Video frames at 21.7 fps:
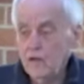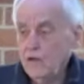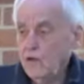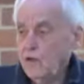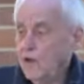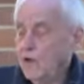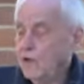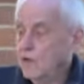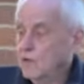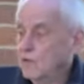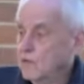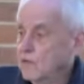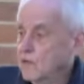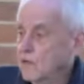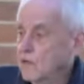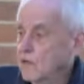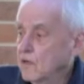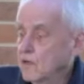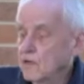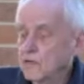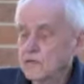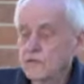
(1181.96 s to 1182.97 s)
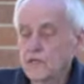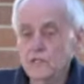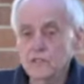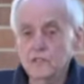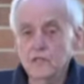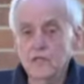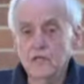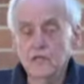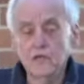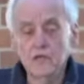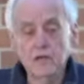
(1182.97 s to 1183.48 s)
And just
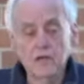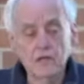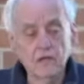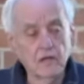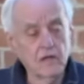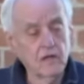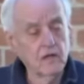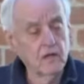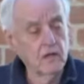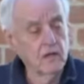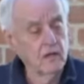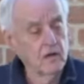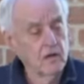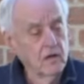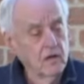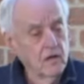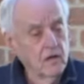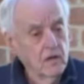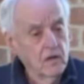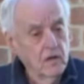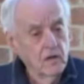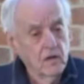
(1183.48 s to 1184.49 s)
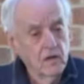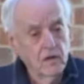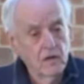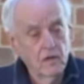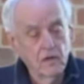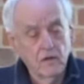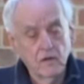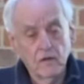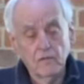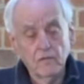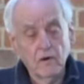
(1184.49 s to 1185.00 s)
then another
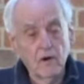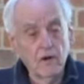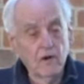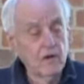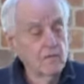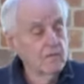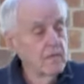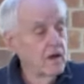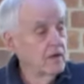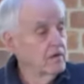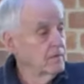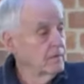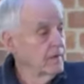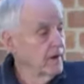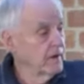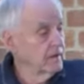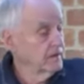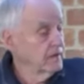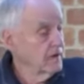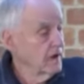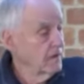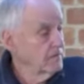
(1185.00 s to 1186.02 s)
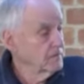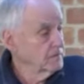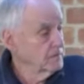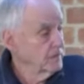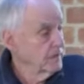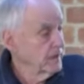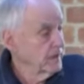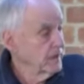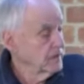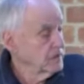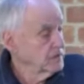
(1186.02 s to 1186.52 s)
a motorboat comes
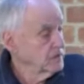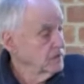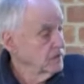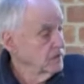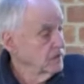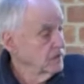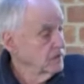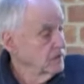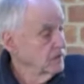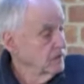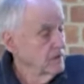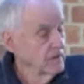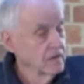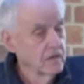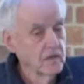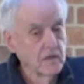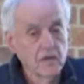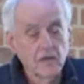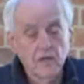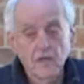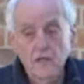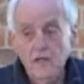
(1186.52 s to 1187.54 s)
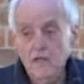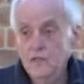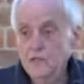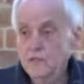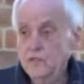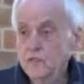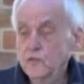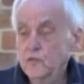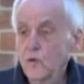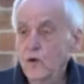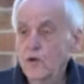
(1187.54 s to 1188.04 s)
past. And he
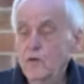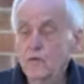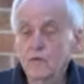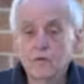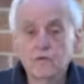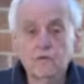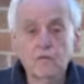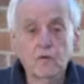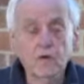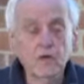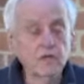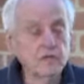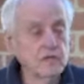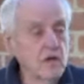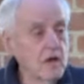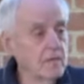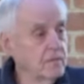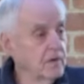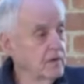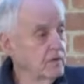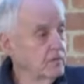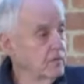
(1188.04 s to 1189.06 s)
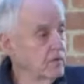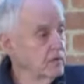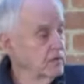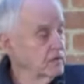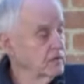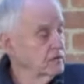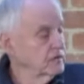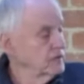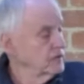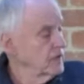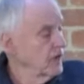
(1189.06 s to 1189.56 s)
says, quick, quick, jump in. We'll
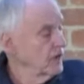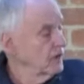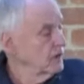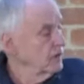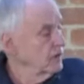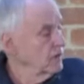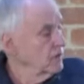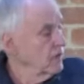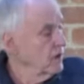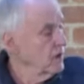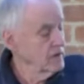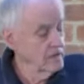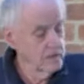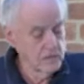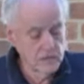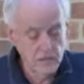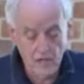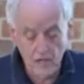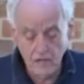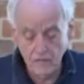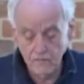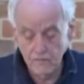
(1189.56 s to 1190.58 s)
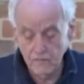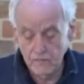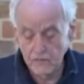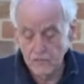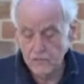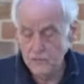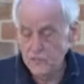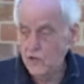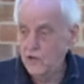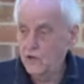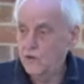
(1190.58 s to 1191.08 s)
take you away and save you. He
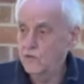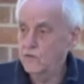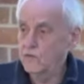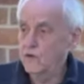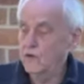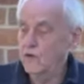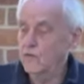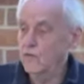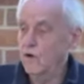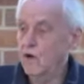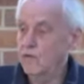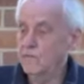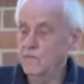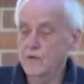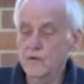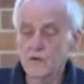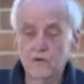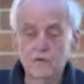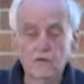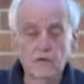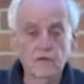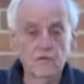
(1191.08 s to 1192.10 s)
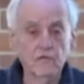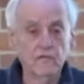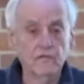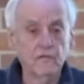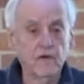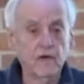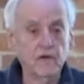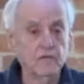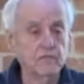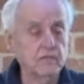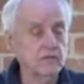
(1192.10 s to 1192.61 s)
says, no, no, I've been a good and
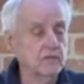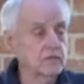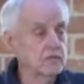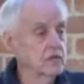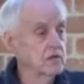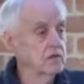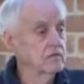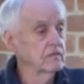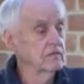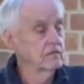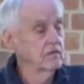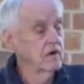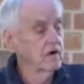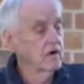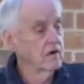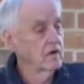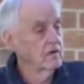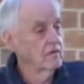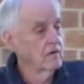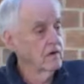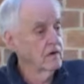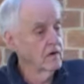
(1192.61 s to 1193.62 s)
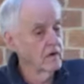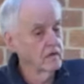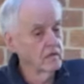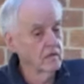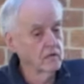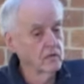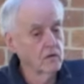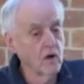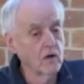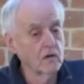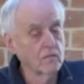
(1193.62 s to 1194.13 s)
faithful servant, righty-rah. The
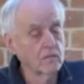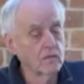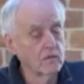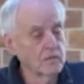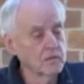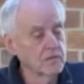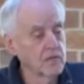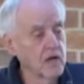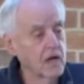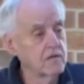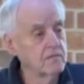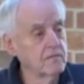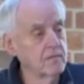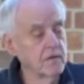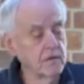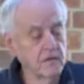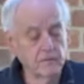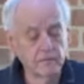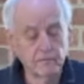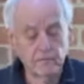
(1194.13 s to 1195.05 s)
God will save me.